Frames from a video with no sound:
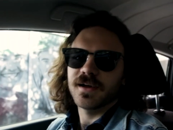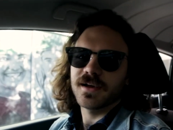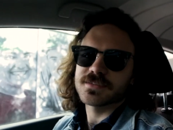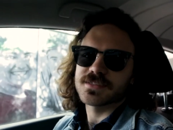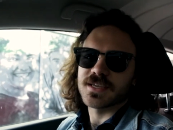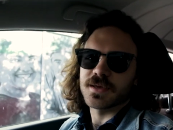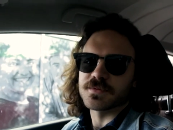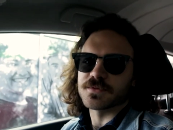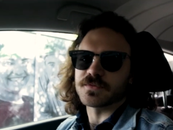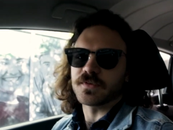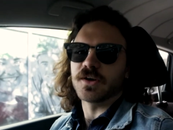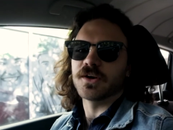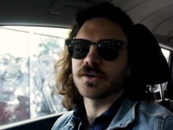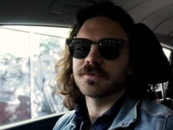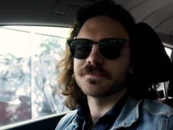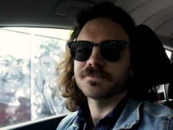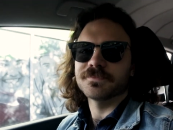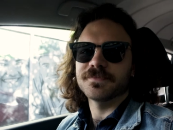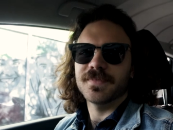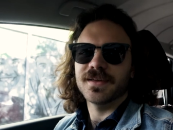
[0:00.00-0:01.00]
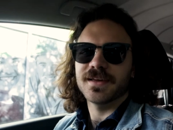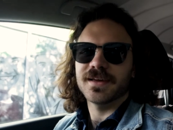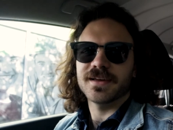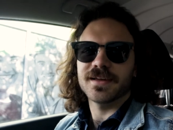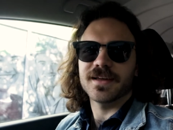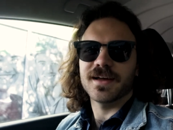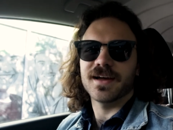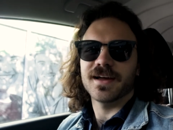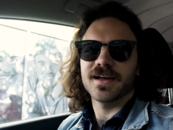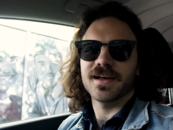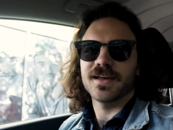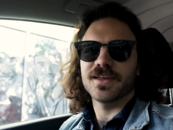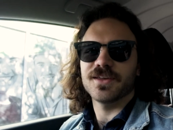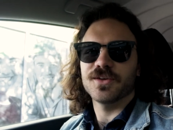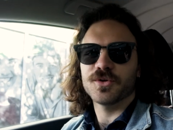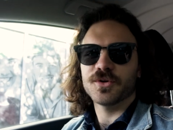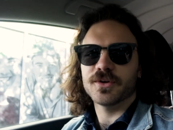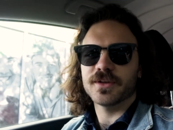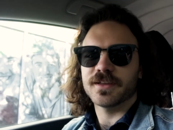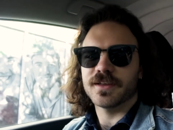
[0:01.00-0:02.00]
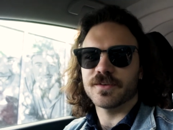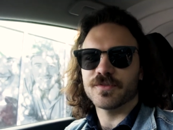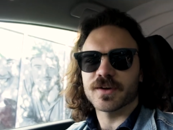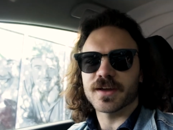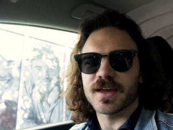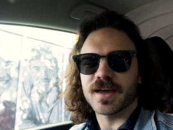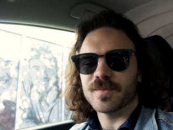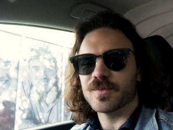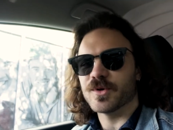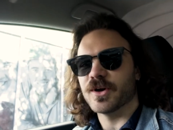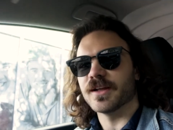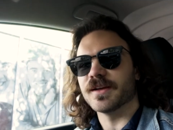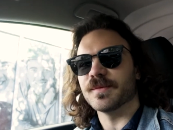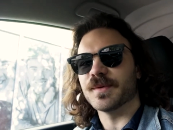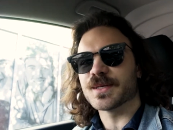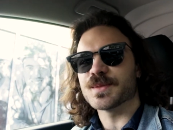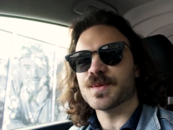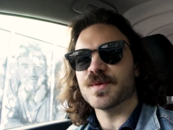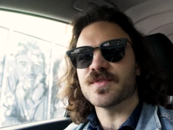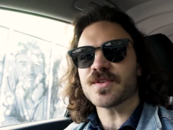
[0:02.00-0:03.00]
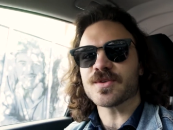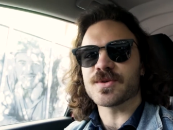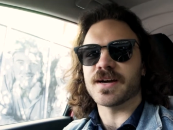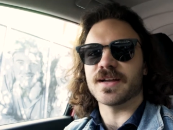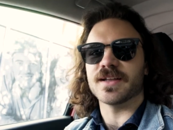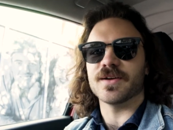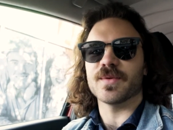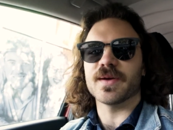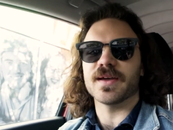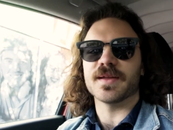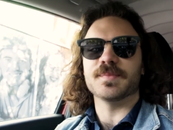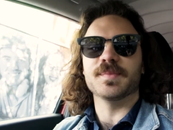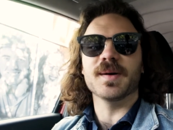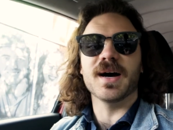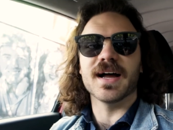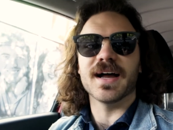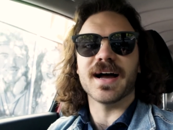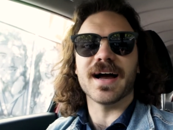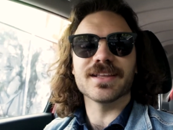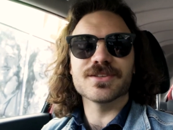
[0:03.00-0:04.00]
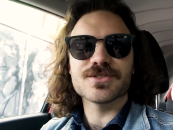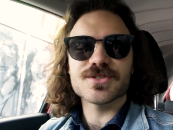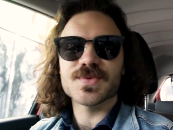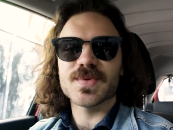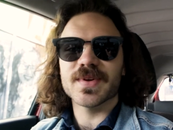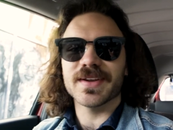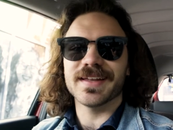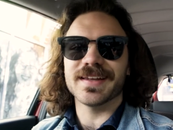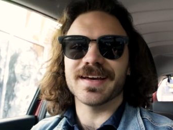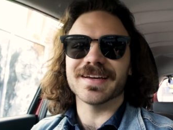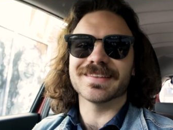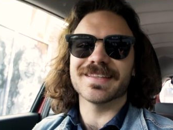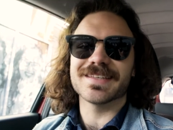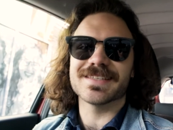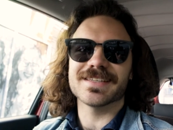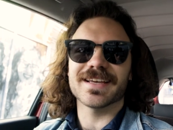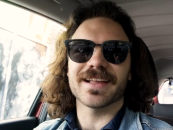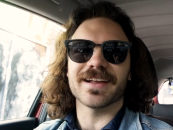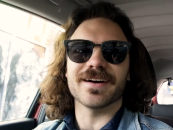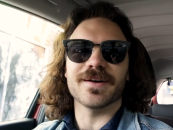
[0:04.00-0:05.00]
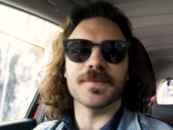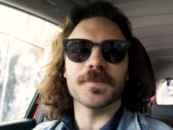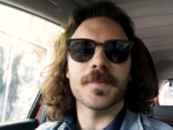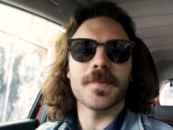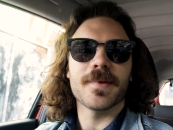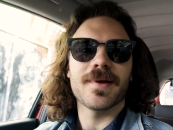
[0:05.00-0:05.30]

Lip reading: Hi, Sam's vlog. You're on a different camera and it makes me feel kind of weird, but I do really like this setup.